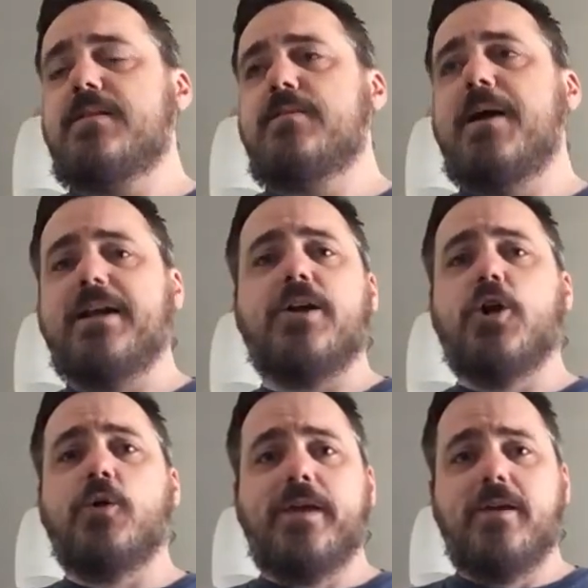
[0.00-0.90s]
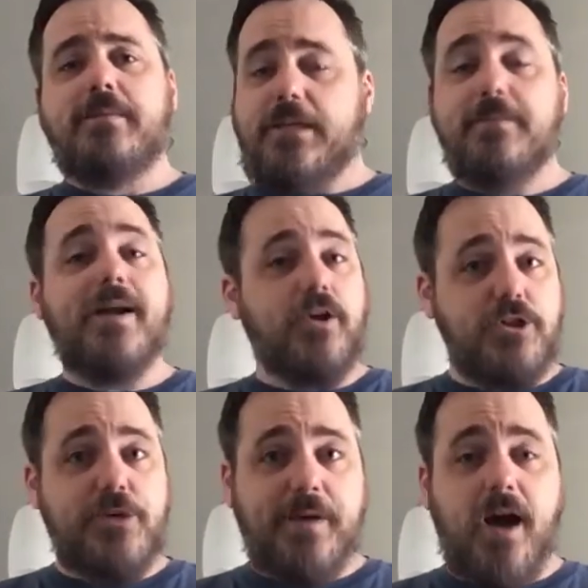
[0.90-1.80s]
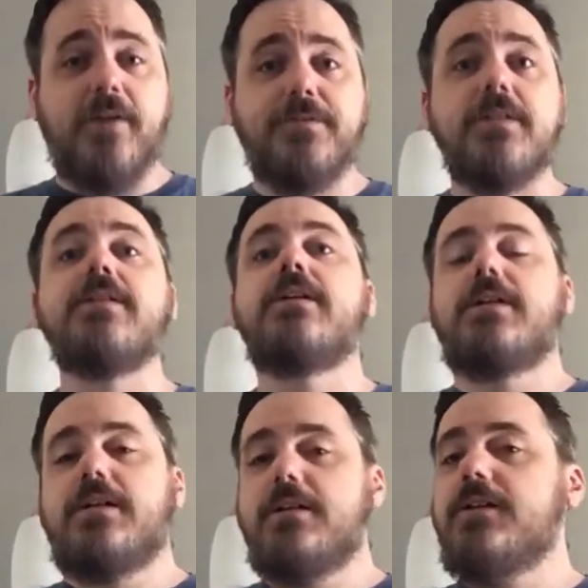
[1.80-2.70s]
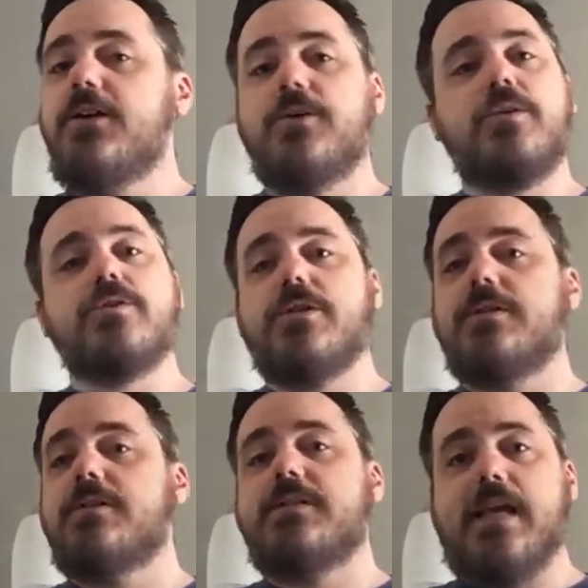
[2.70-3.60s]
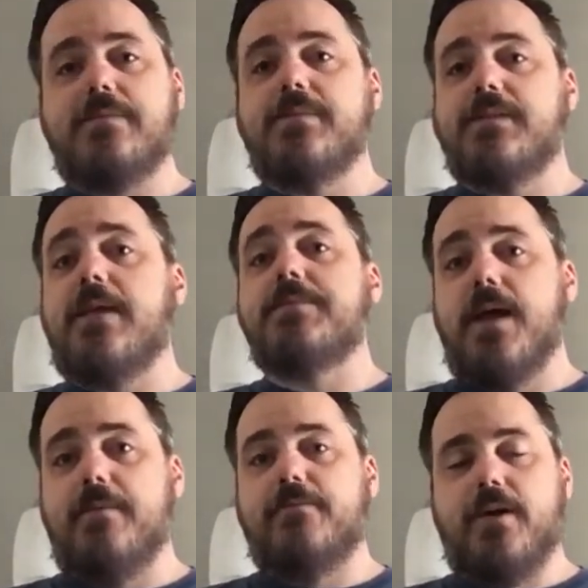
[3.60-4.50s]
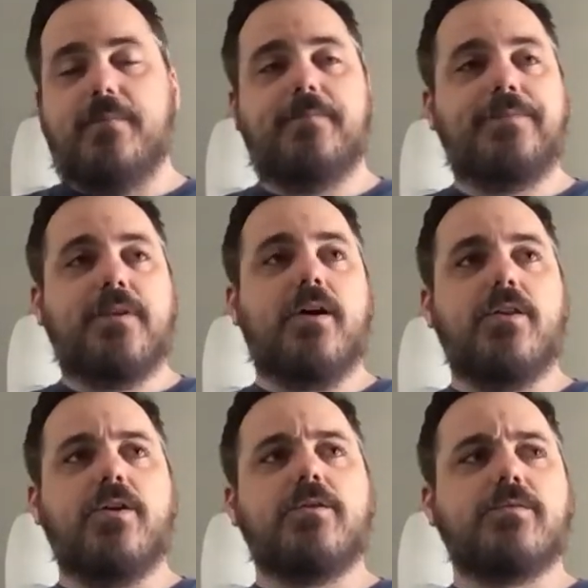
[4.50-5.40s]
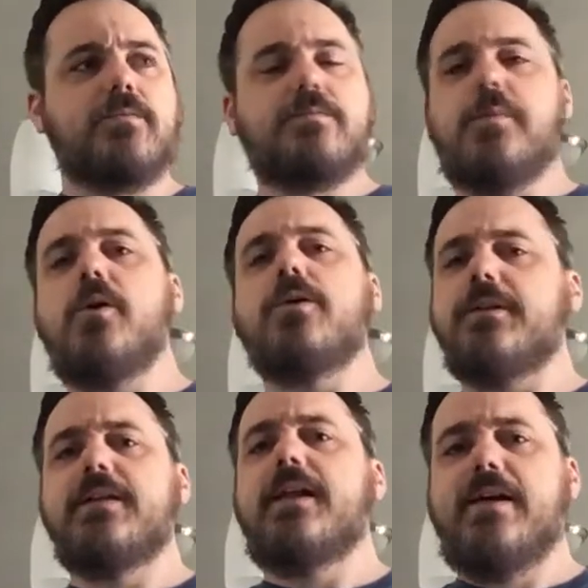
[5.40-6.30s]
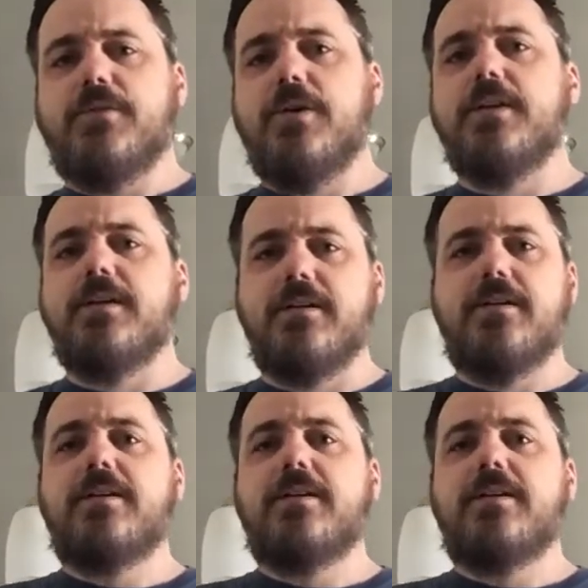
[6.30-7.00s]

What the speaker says: You might not know him, but you might know Jimmy Hoffa. Those same time frame. Although Paul didn't have all the